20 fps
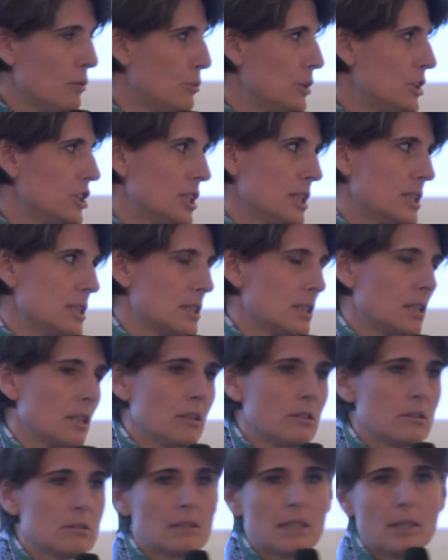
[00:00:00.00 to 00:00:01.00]
which is
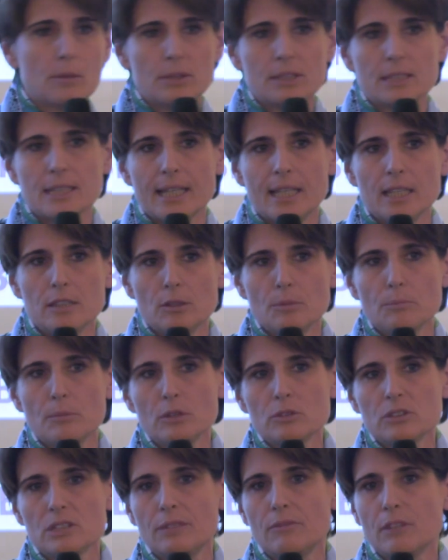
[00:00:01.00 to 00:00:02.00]
not, I would say, the
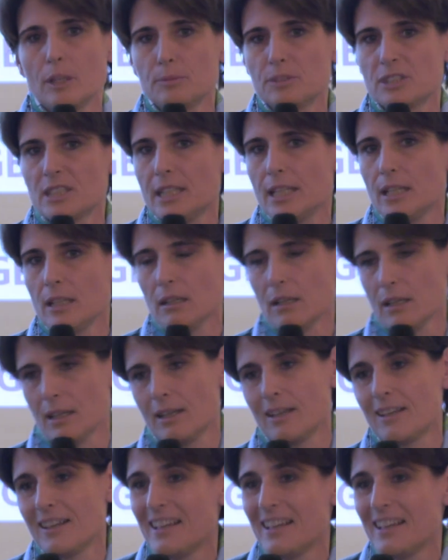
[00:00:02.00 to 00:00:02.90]
most developed skill